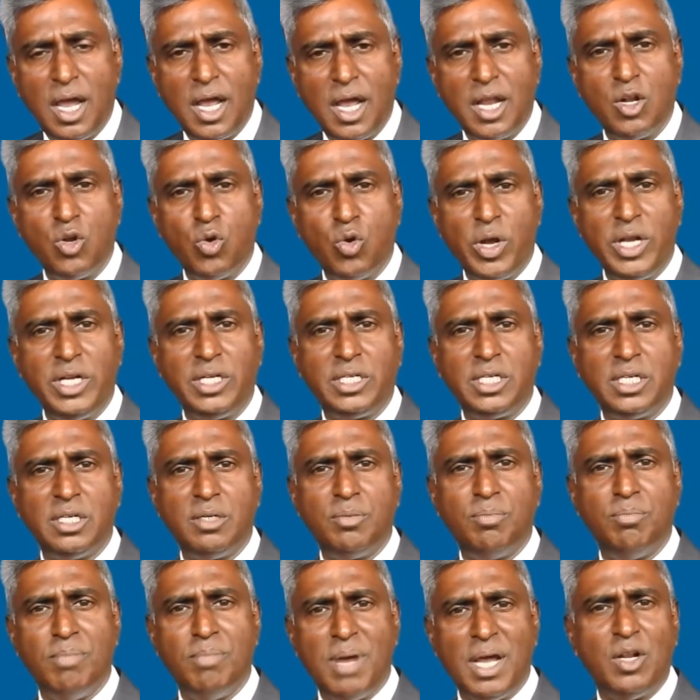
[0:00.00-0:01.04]

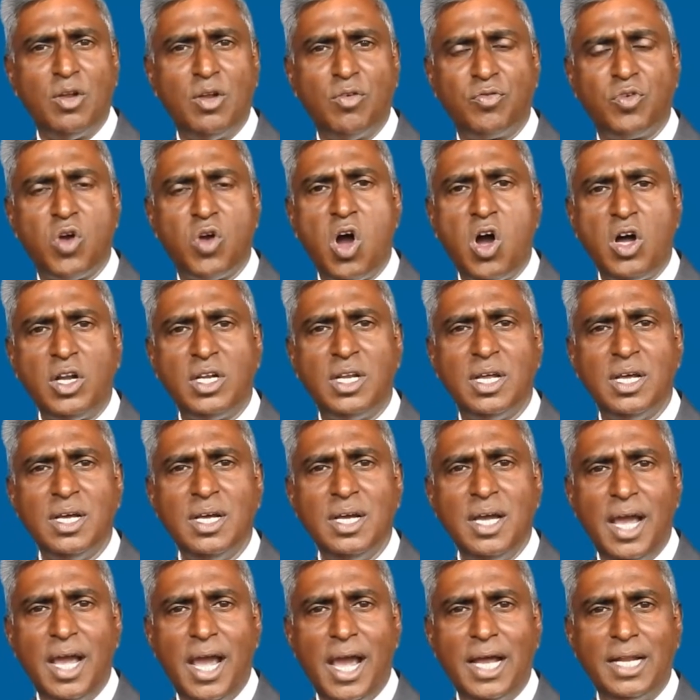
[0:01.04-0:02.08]
anointed man of God.
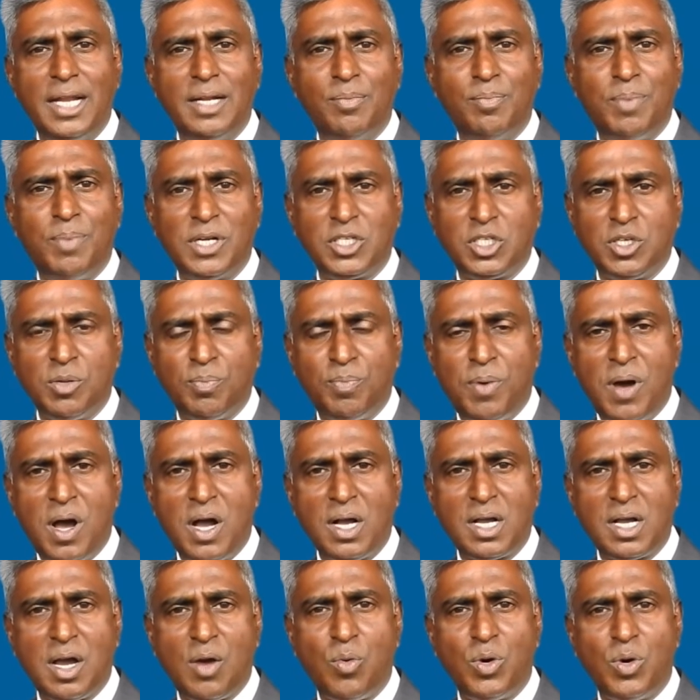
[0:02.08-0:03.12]
And Pastor
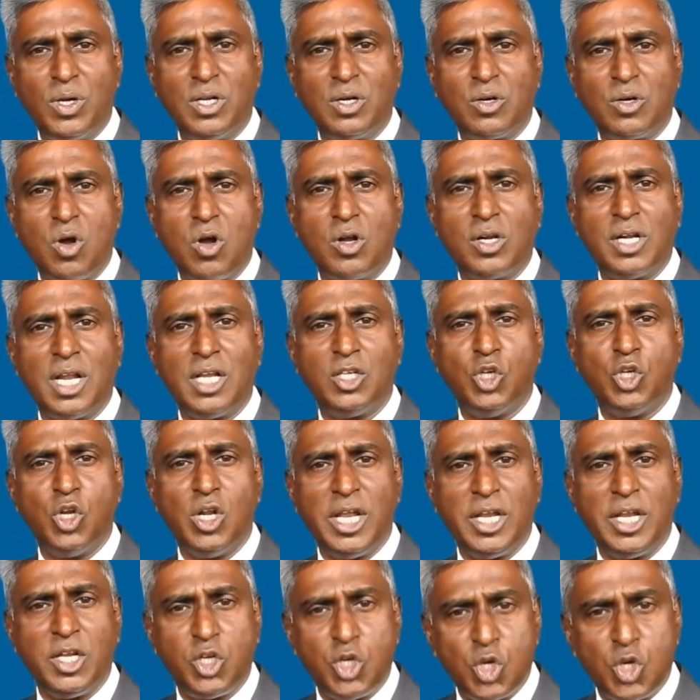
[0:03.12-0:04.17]
Park, I want to
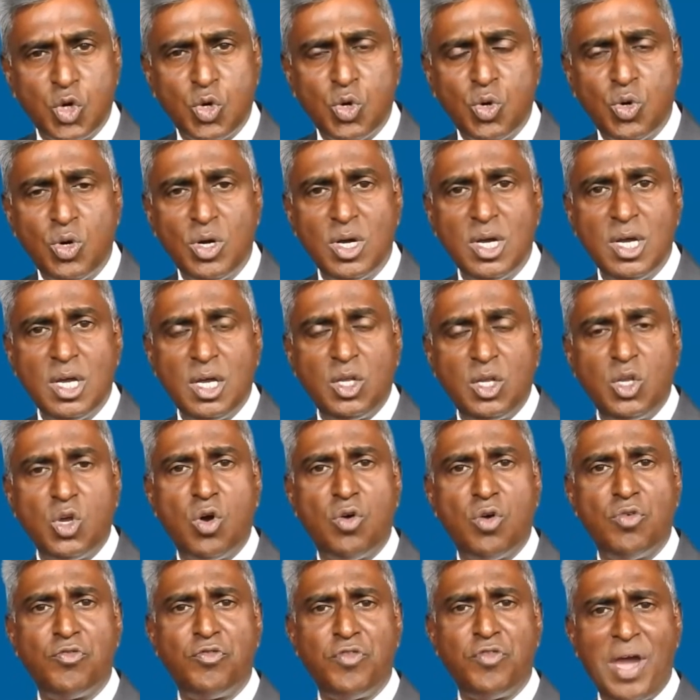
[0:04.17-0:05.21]
congratulate you,
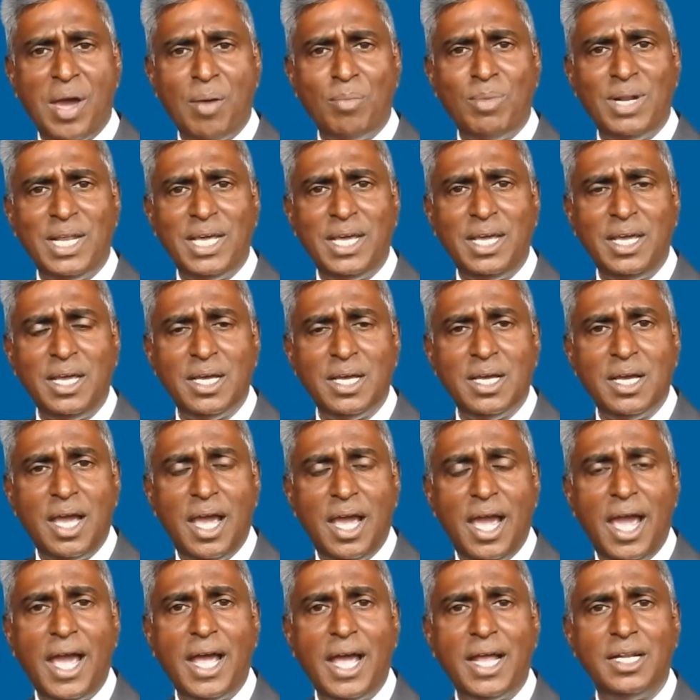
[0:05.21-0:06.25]
your family,
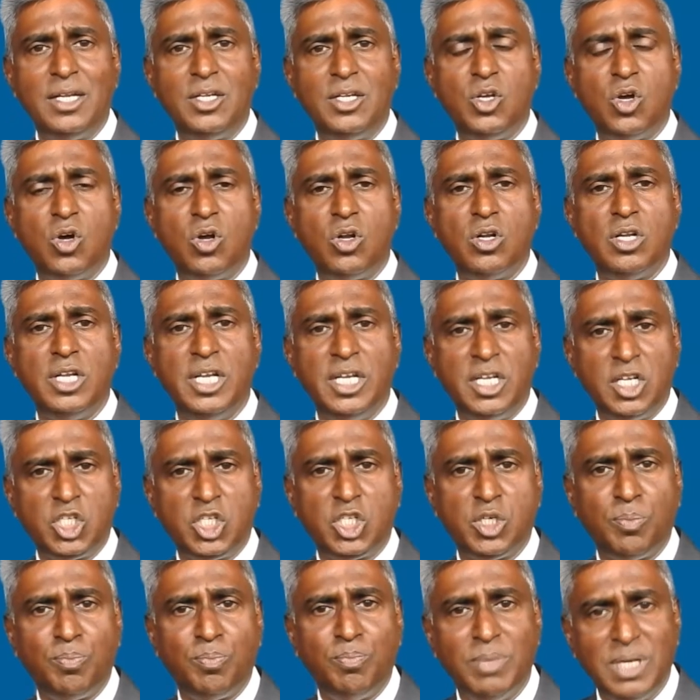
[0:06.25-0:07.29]
and your
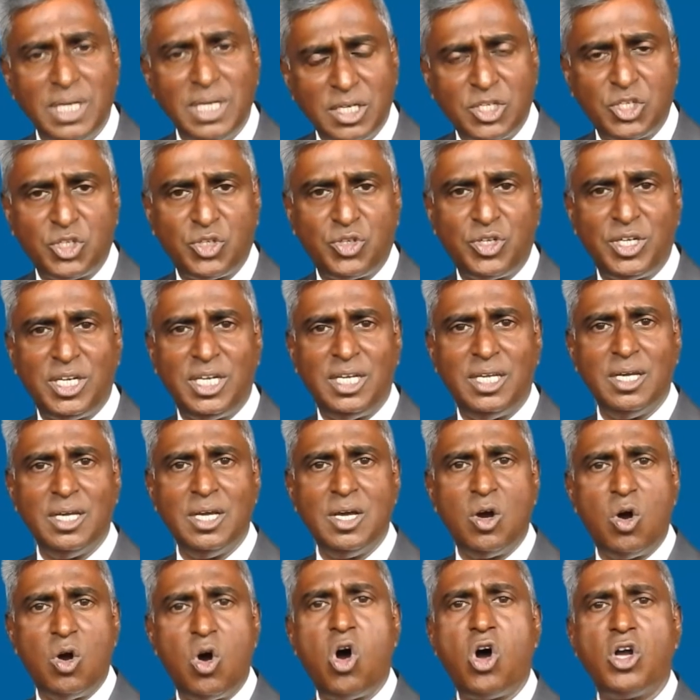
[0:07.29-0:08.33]
leadership ministry
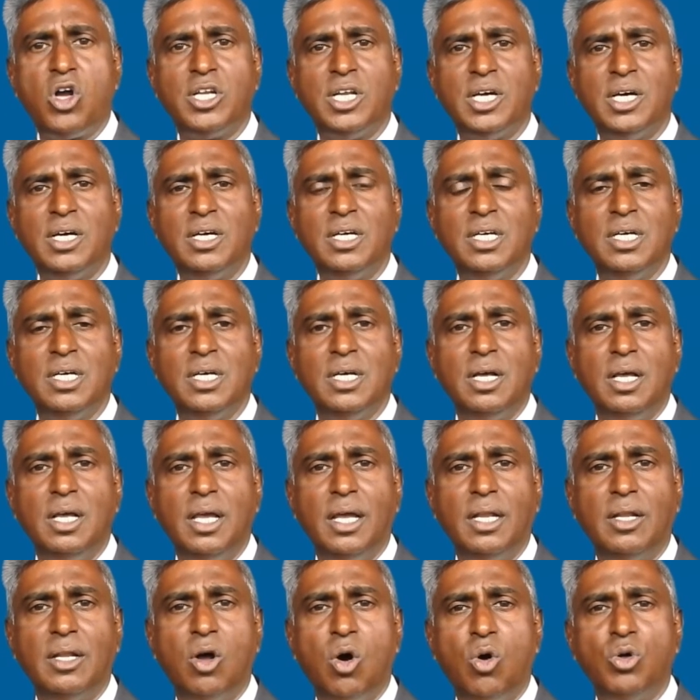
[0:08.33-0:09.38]
order
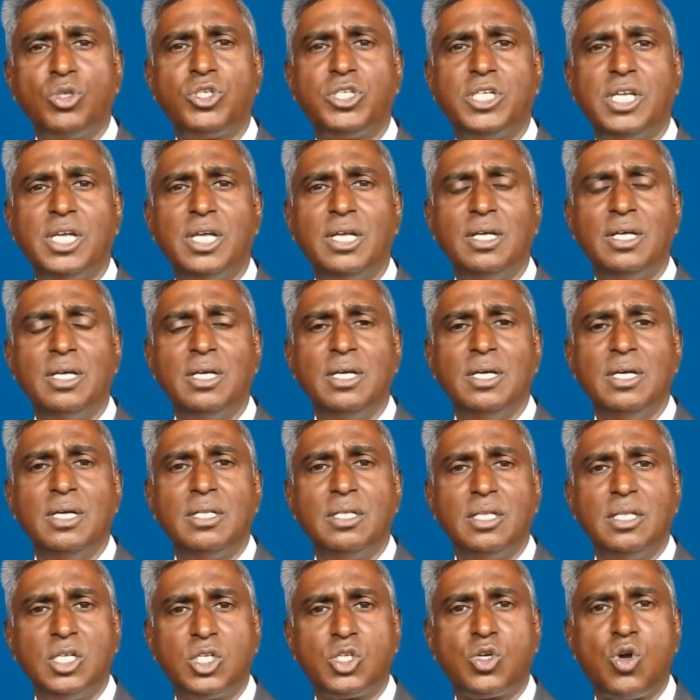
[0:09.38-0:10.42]
in hosting
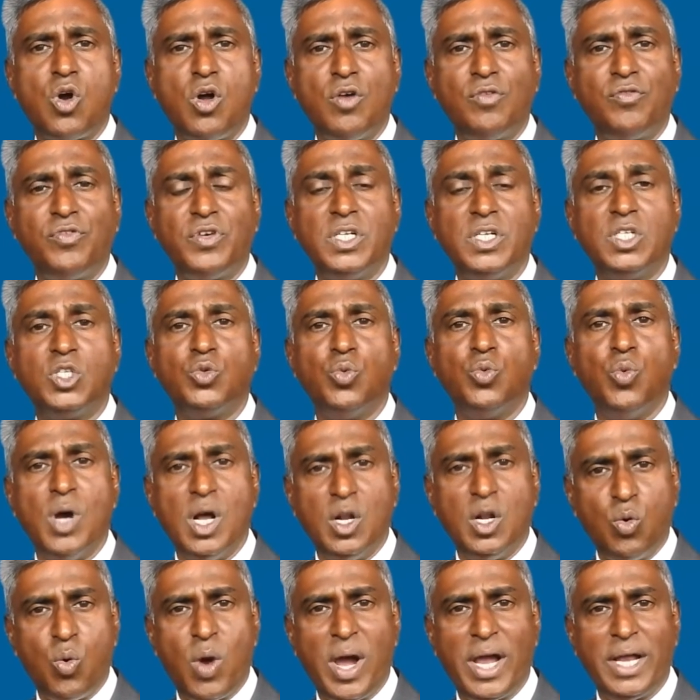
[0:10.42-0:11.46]
this conference
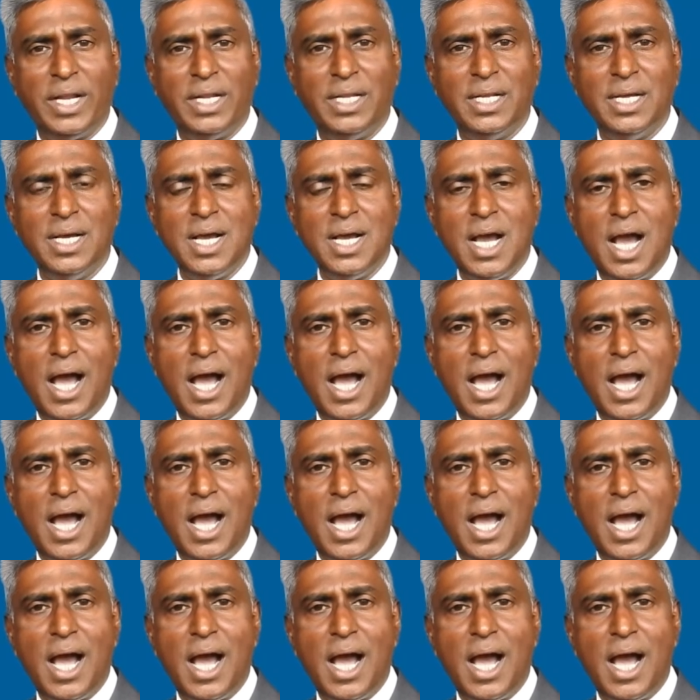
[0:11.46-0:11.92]
worldwide.